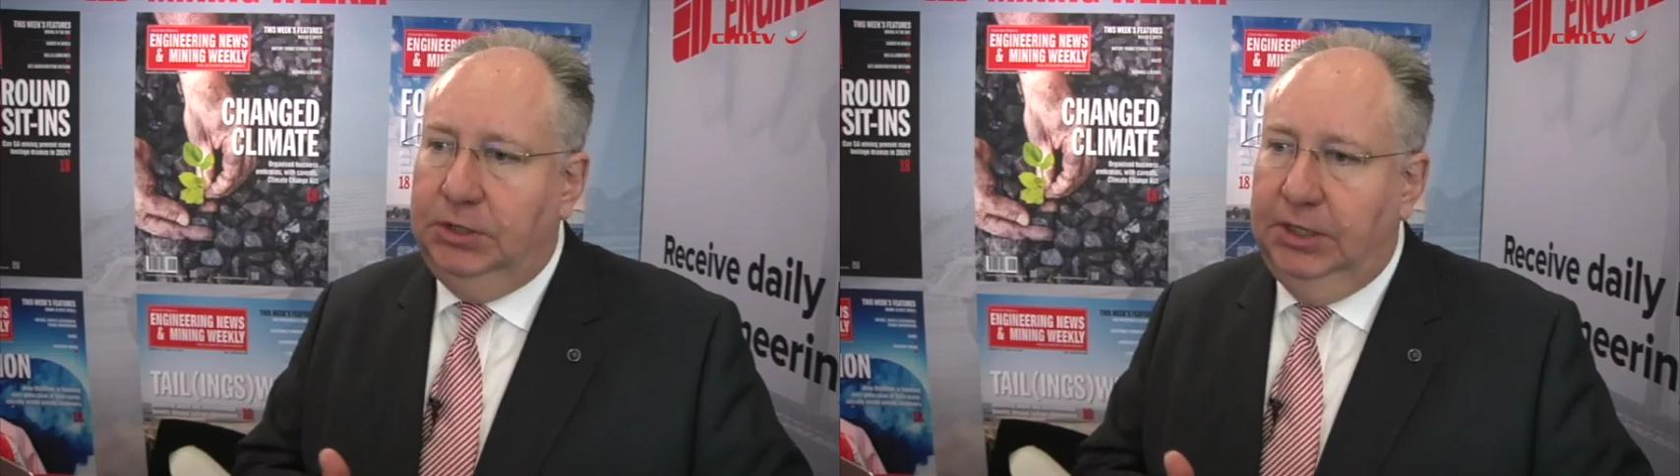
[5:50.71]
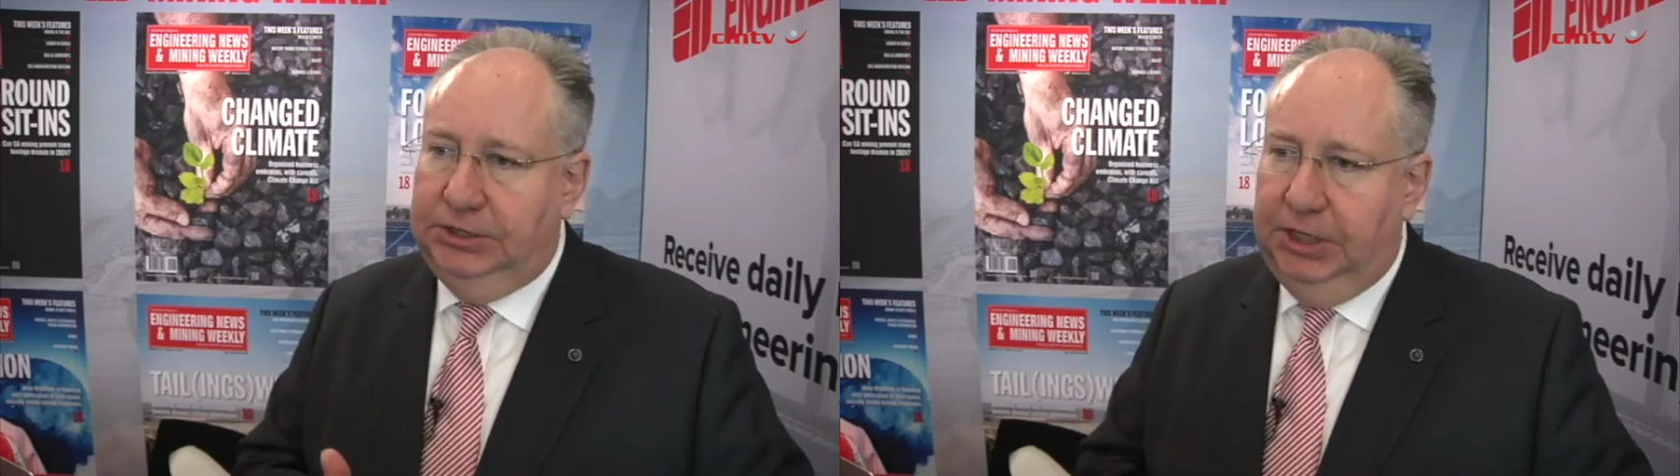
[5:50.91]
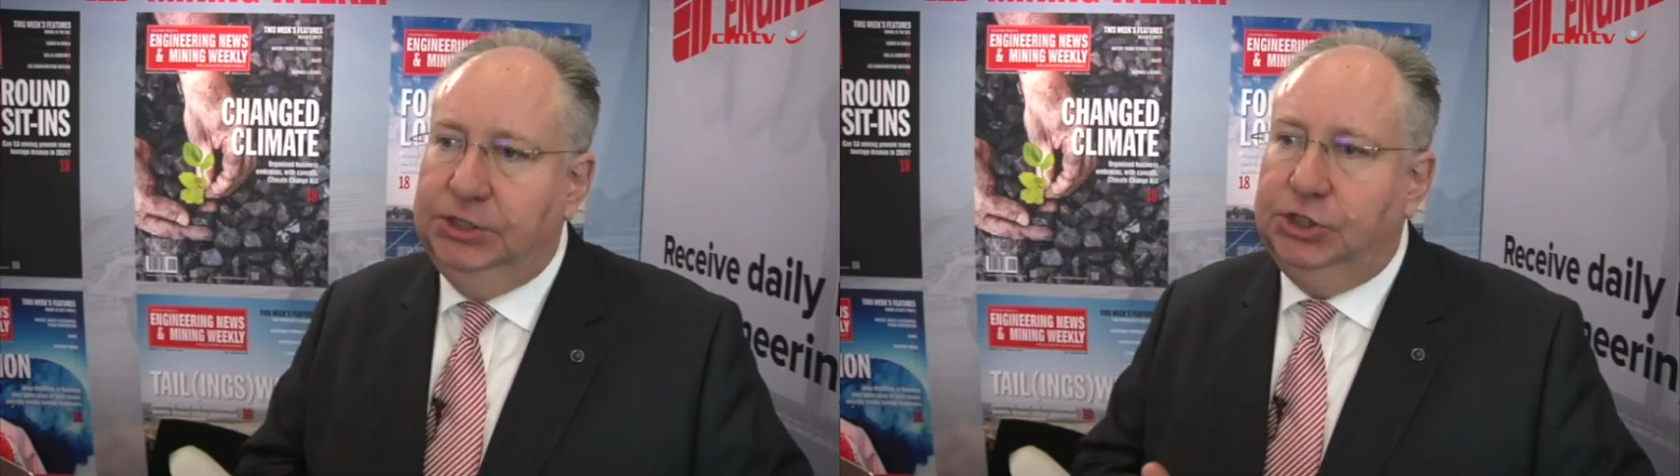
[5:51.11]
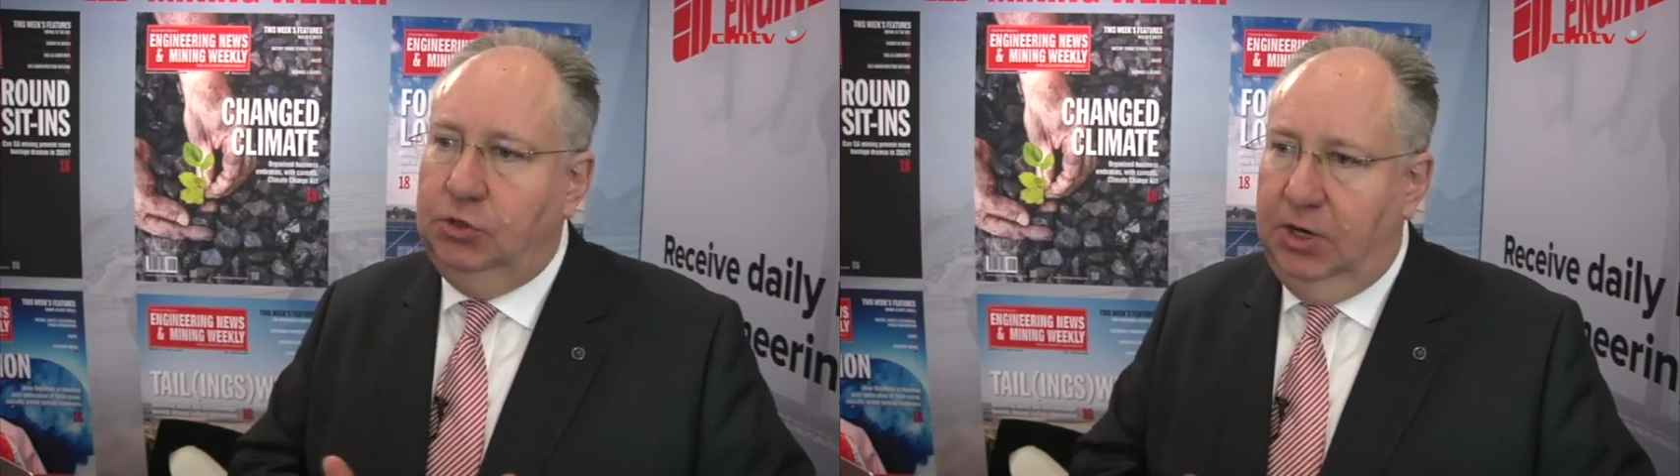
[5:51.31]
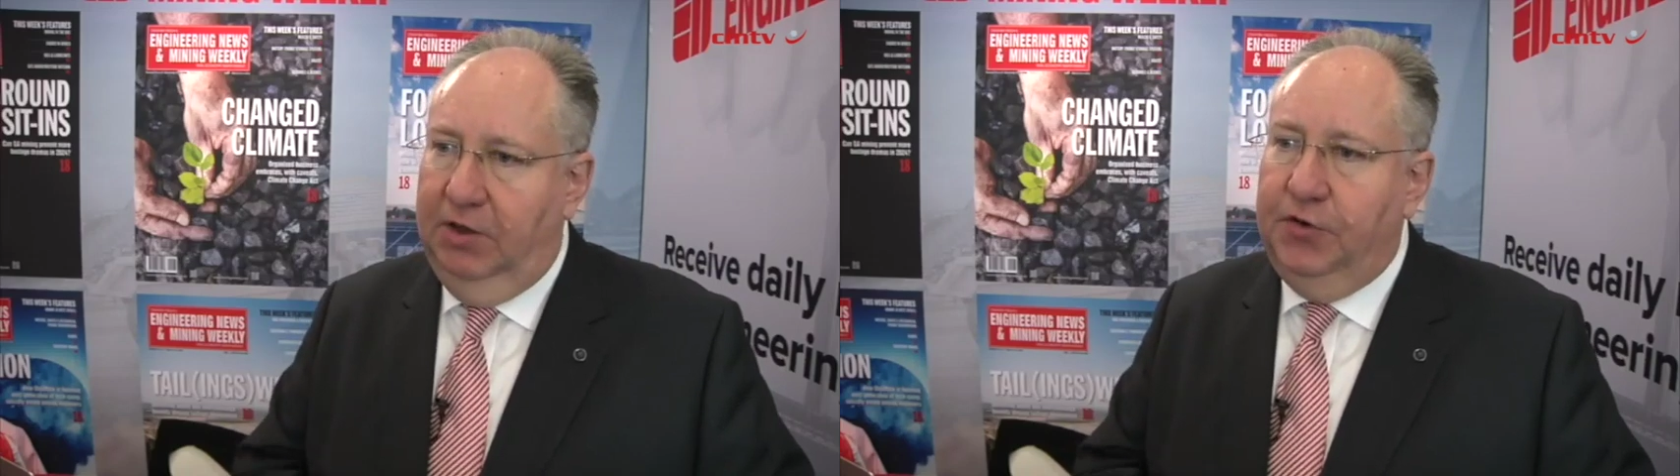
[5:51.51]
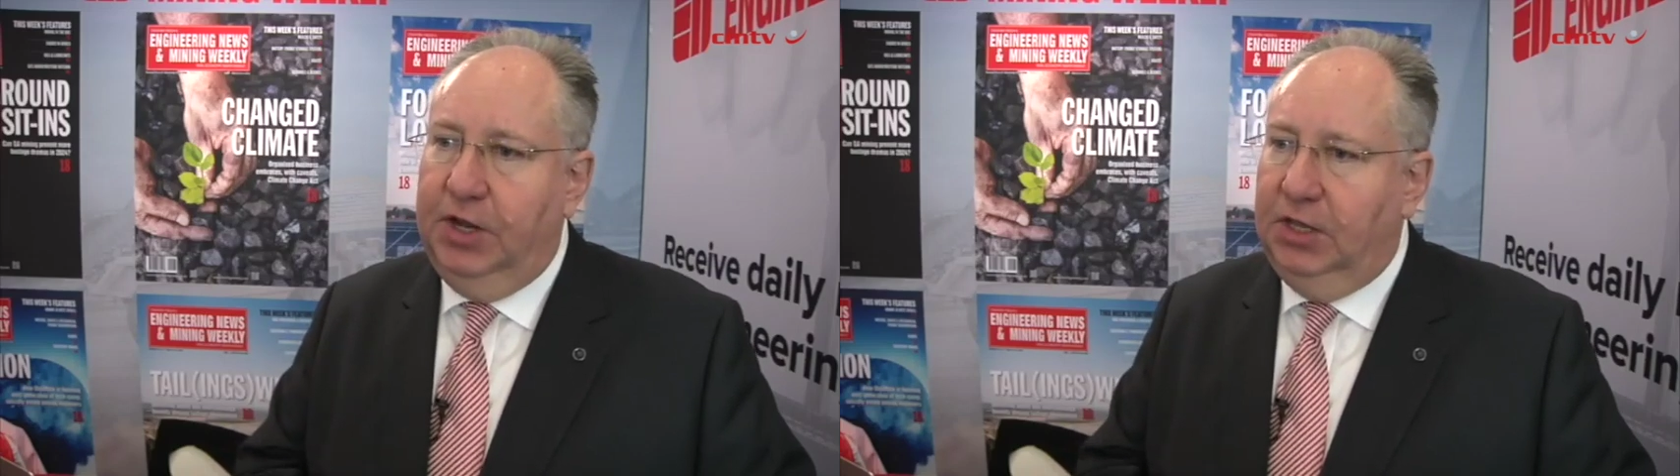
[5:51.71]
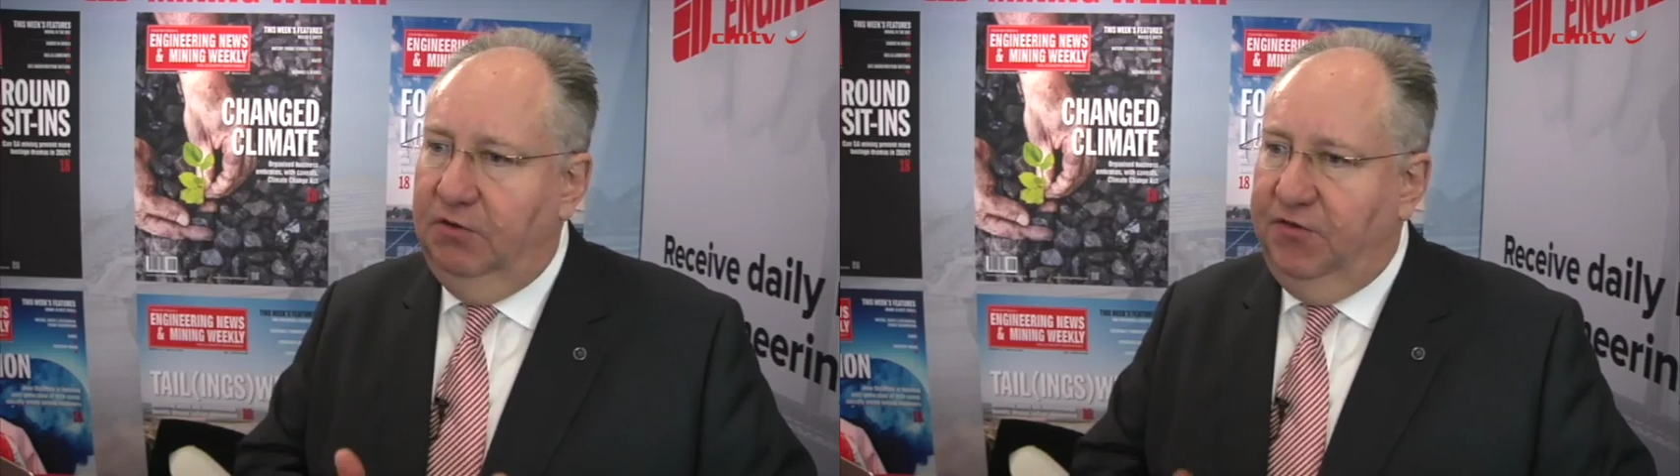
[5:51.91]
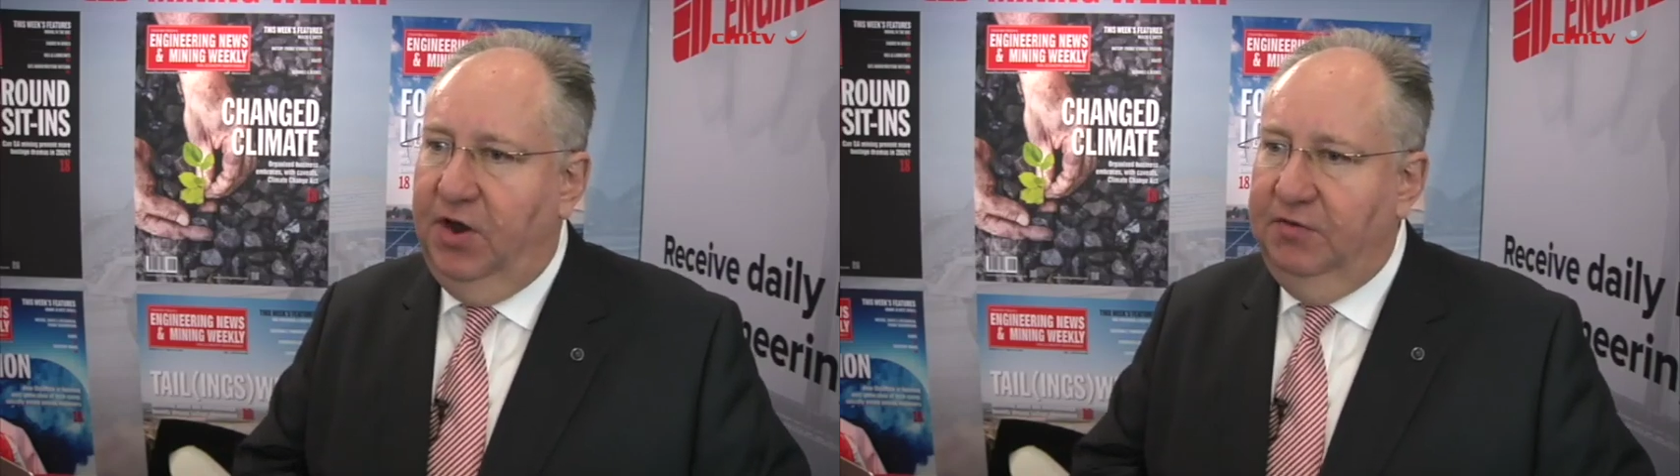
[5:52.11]
attention on Africa than
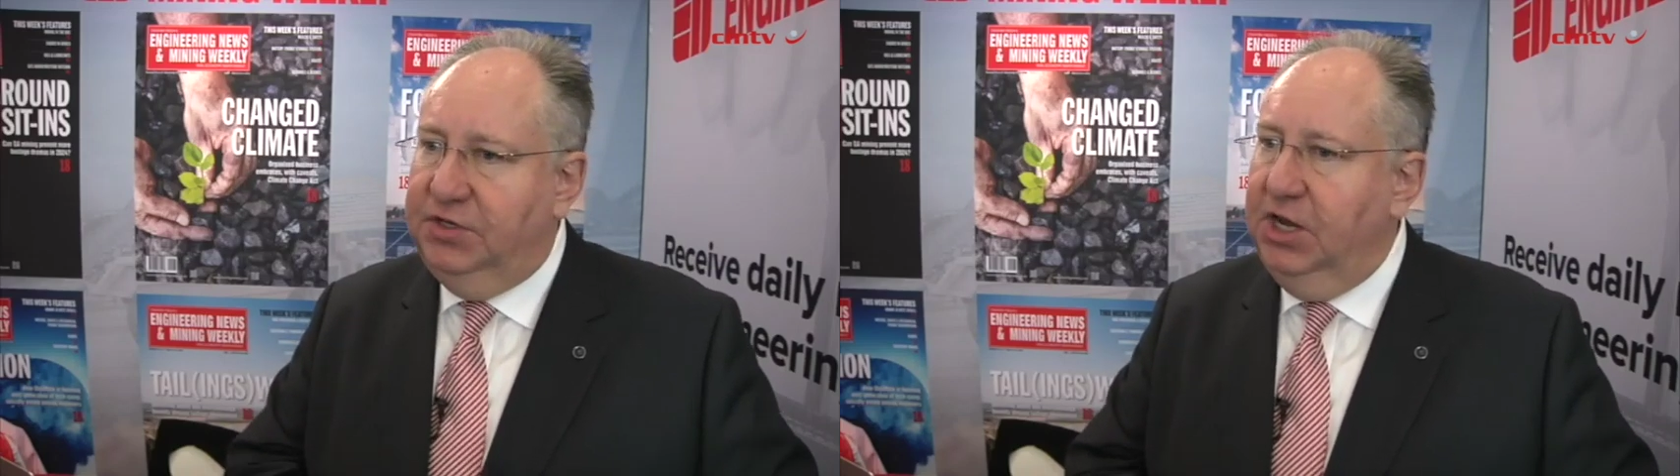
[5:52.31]
5,